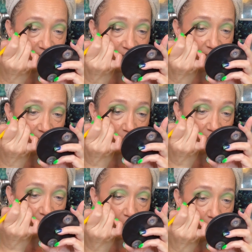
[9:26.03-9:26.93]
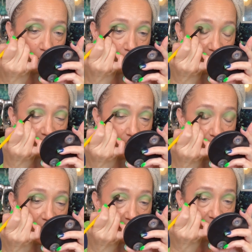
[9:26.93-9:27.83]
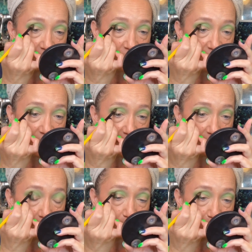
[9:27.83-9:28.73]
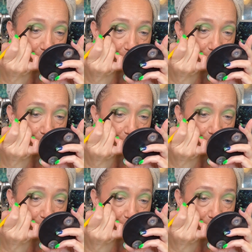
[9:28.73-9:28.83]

to get the referral, but I understand